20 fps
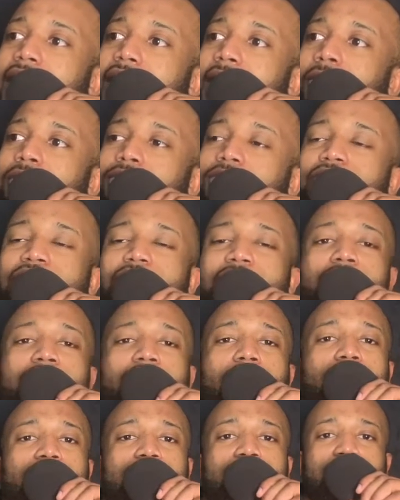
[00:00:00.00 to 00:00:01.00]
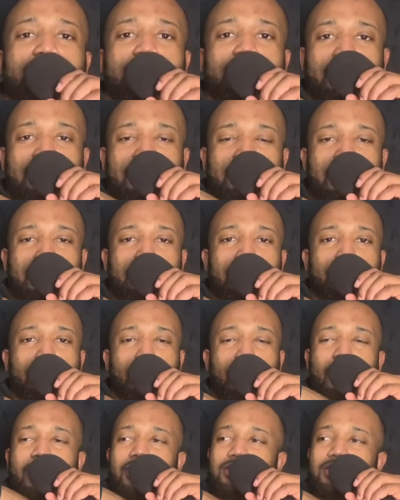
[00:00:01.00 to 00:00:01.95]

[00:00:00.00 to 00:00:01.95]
I was feeling unfulfilled or